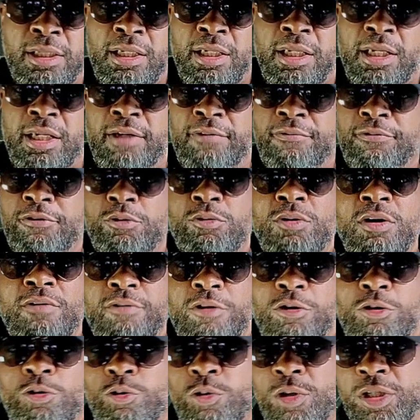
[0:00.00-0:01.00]
if you ever
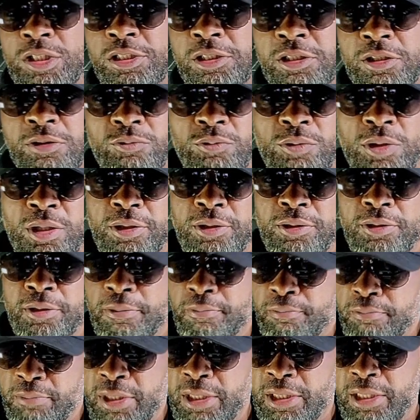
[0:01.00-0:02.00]
question whether the
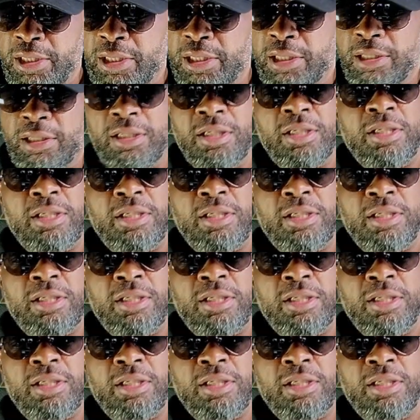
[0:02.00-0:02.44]
media